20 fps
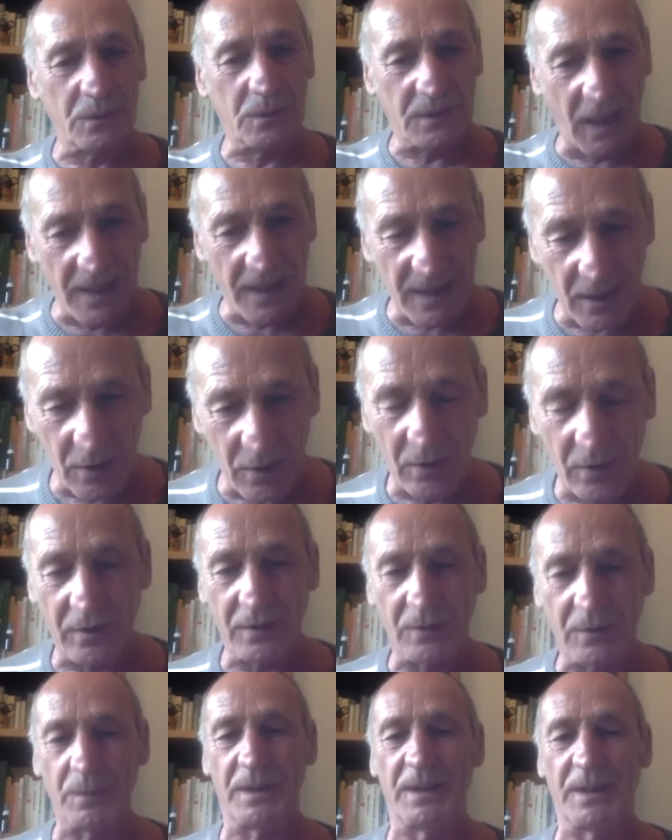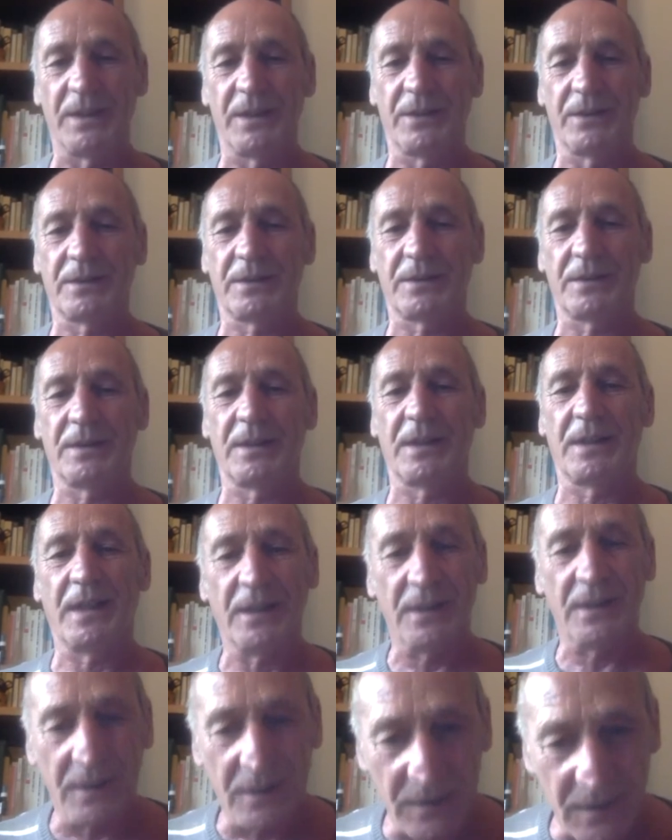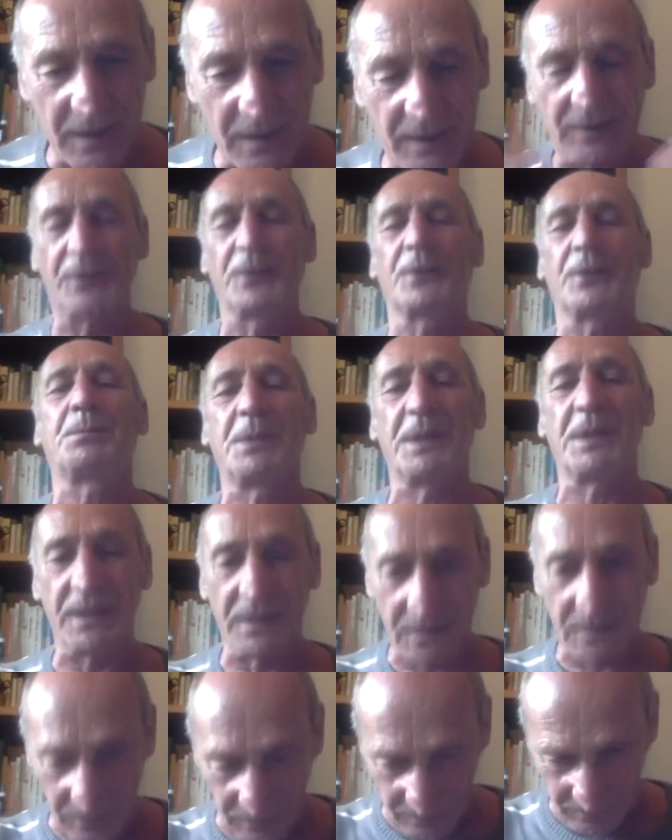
dialogue with this and let the spirits